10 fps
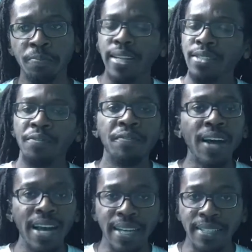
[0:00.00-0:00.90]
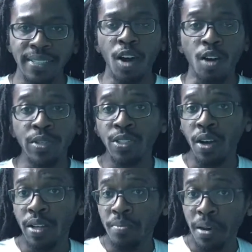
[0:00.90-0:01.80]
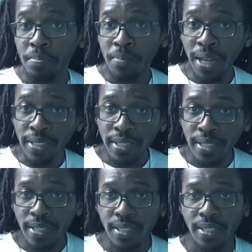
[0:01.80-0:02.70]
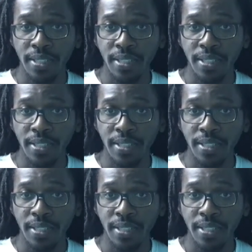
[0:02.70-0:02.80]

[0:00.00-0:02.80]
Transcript: It's fine. Are we talking about months?